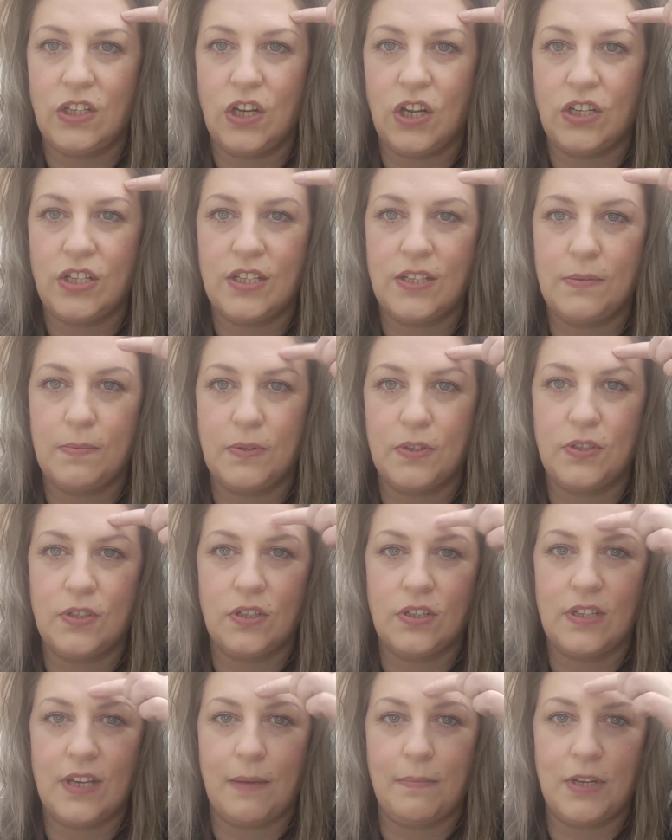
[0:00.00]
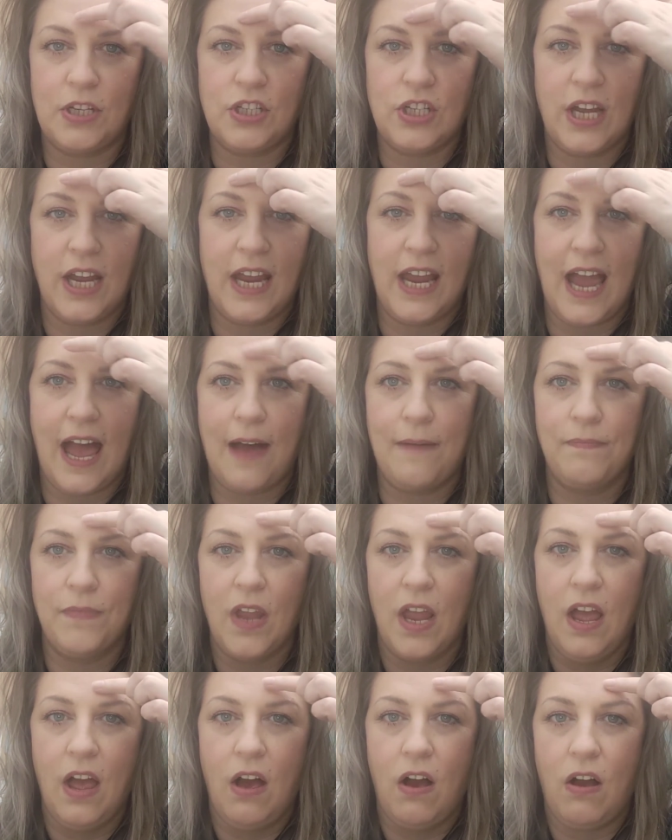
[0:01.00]
noticeable sun damage here
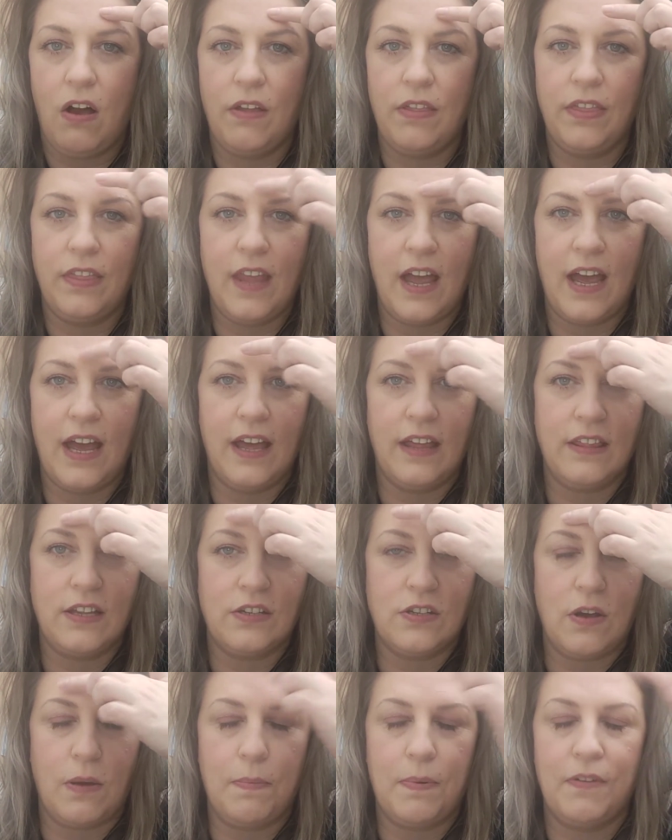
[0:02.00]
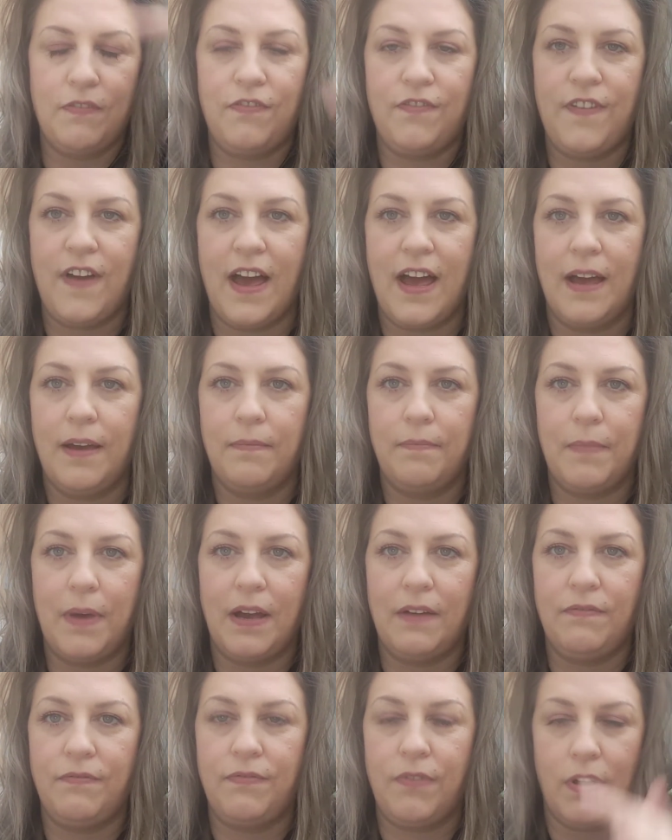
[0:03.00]
on the top of
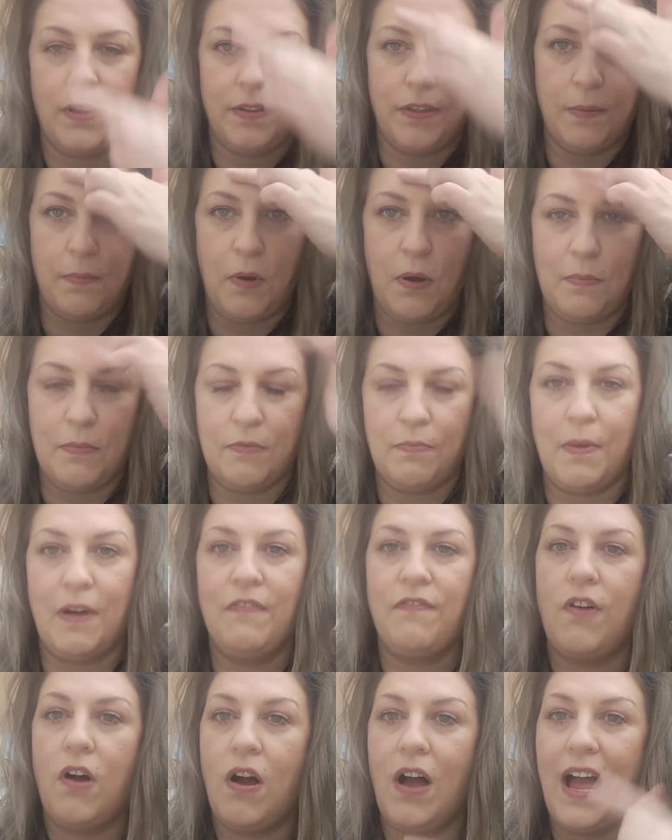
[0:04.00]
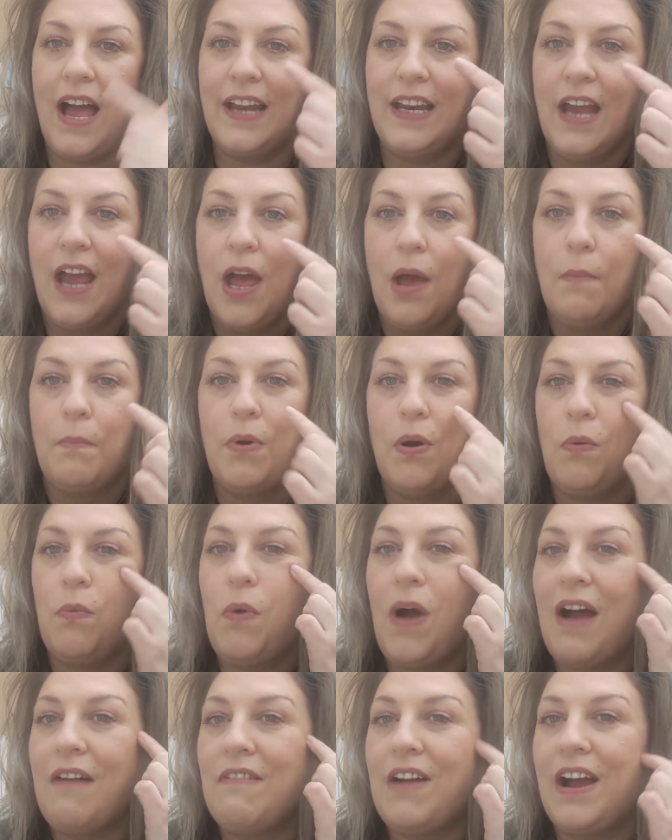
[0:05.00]
the bottom of my forehead,
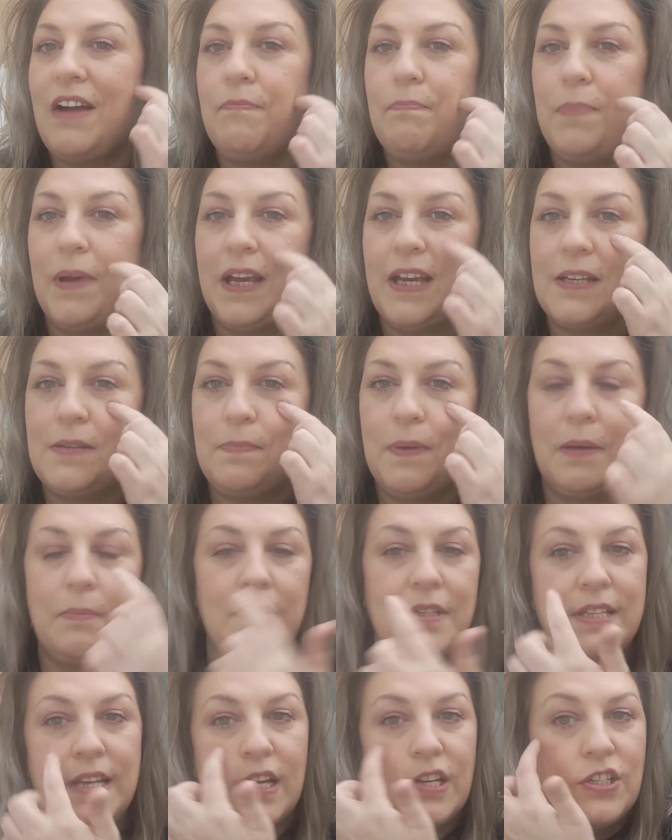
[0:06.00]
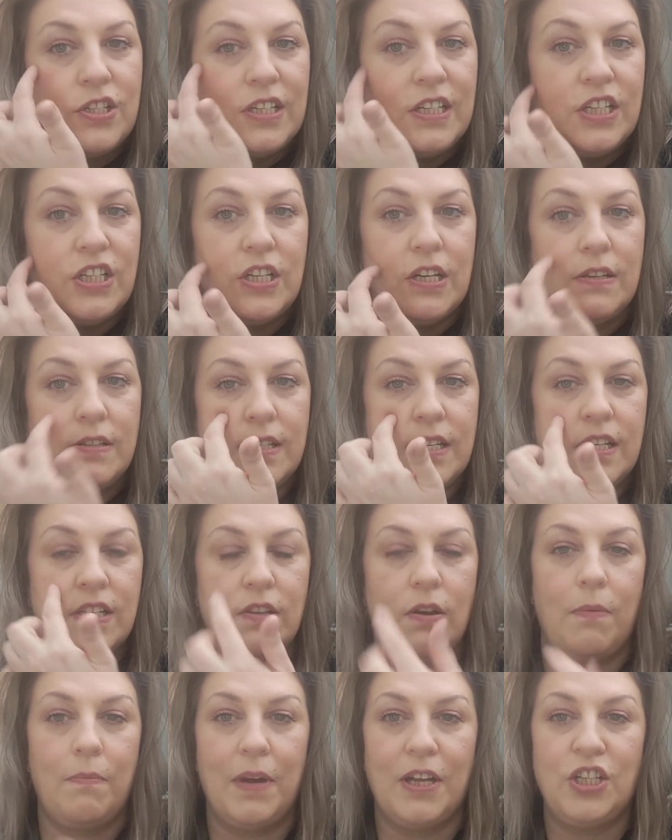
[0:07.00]
but where I have biggest pigmentation issues
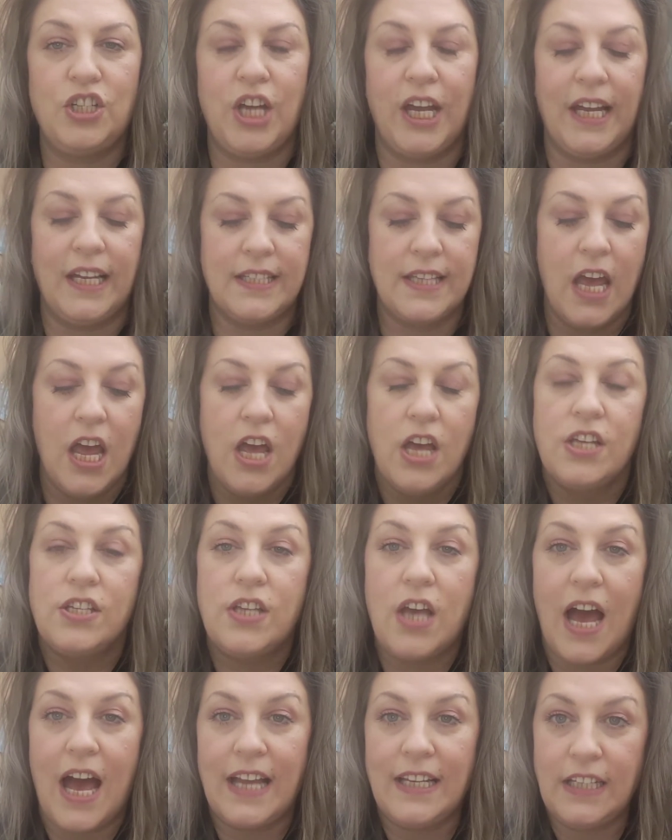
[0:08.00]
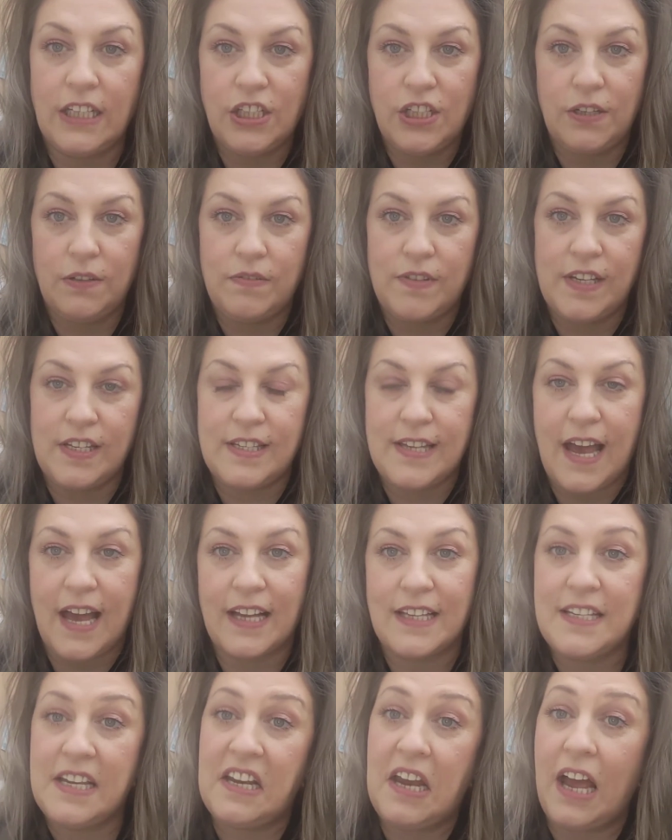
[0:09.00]
is on my cheeks. So I did use it
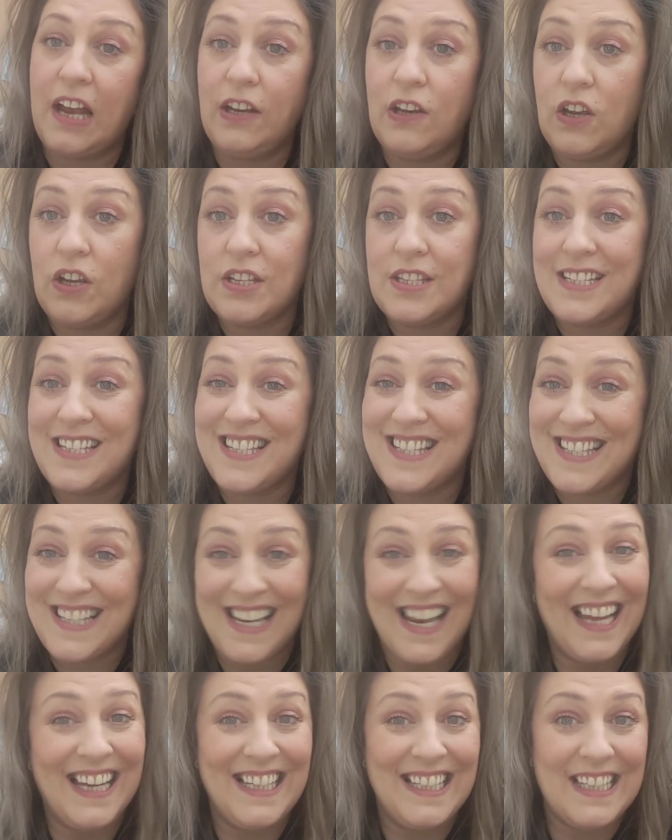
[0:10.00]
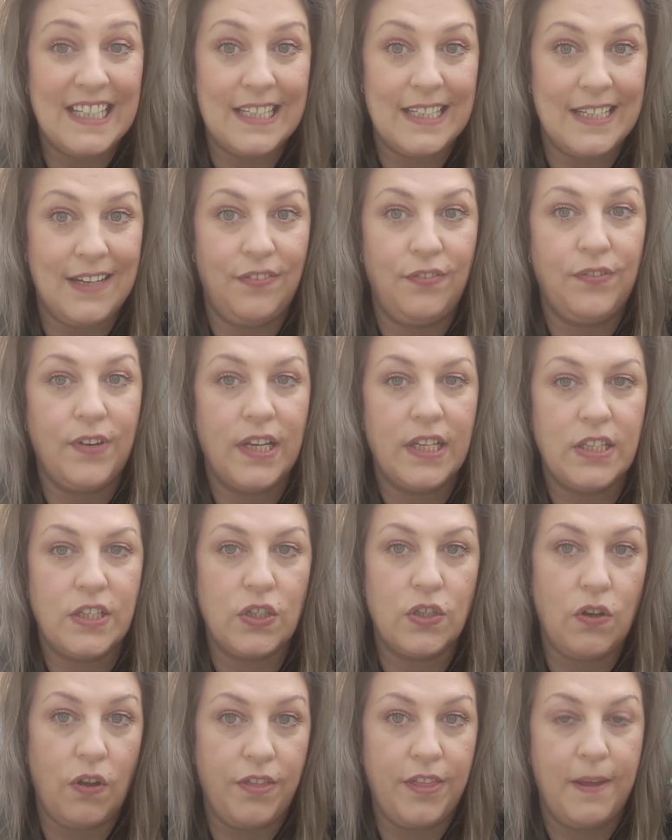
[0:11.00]
targeted. I noticed a slight
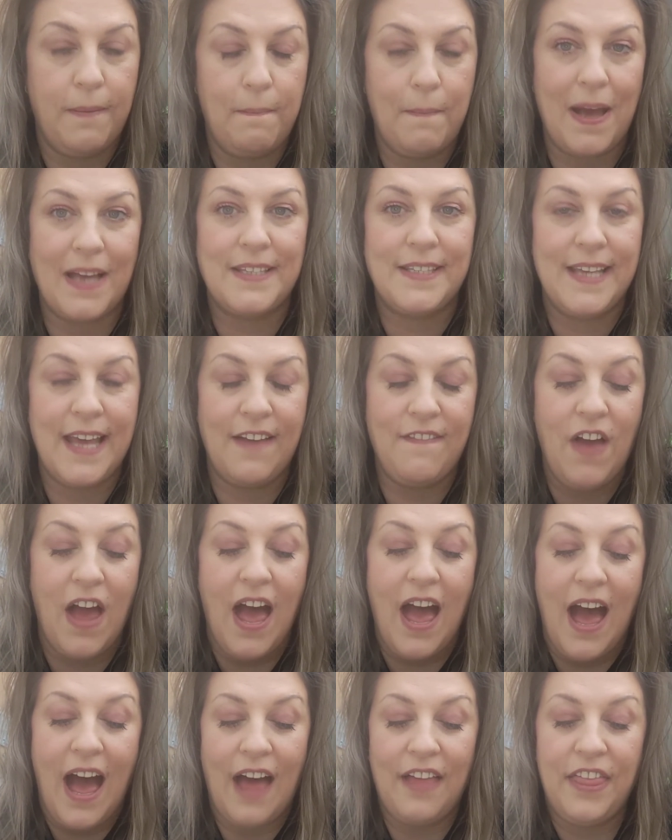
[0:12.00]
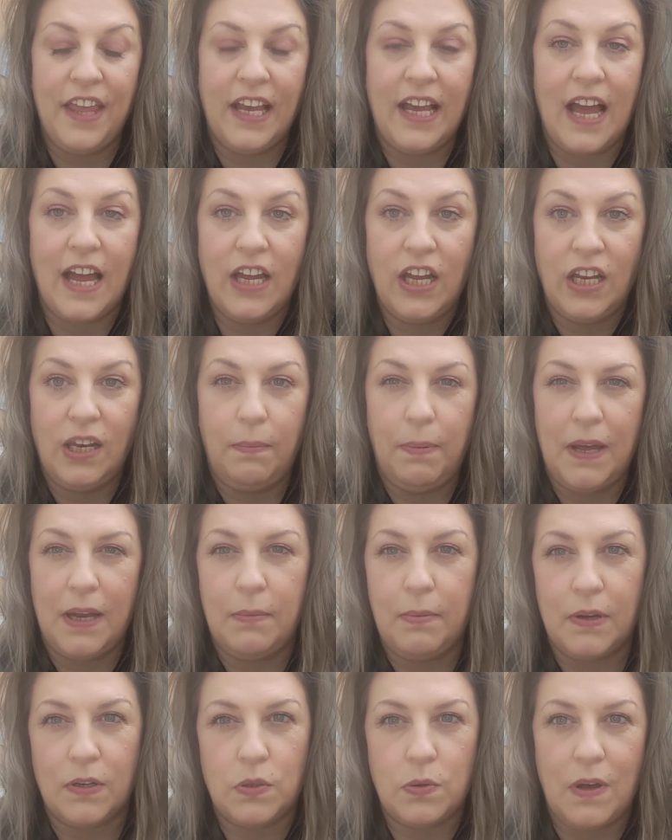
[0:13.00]
difference, nothing massive. I think I only paid
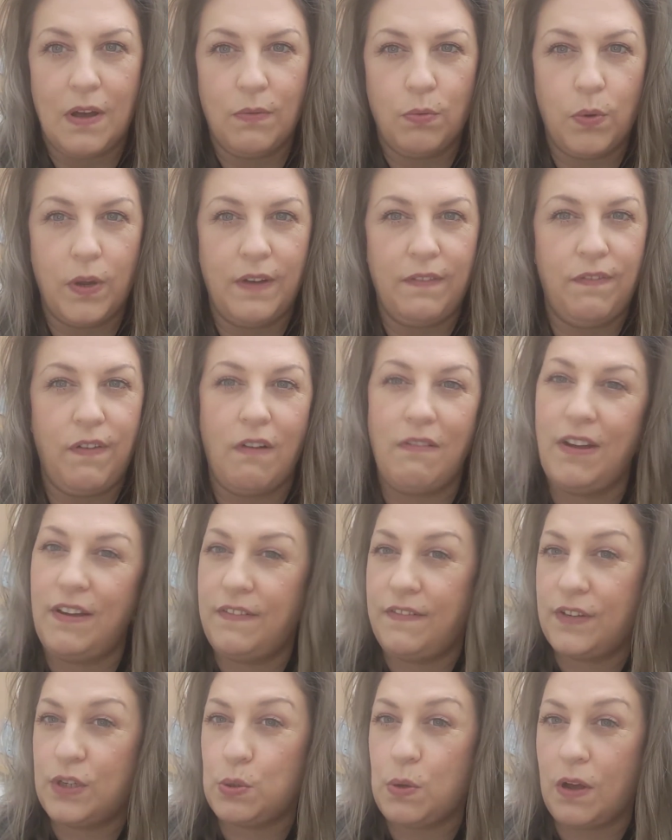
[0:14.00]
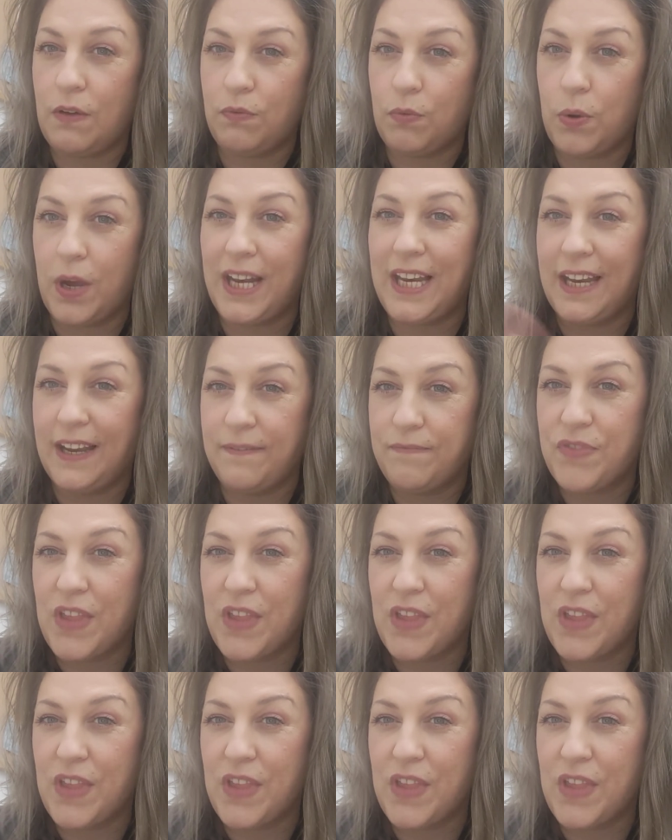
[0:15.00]
about 12 quid for it, and for 12 quid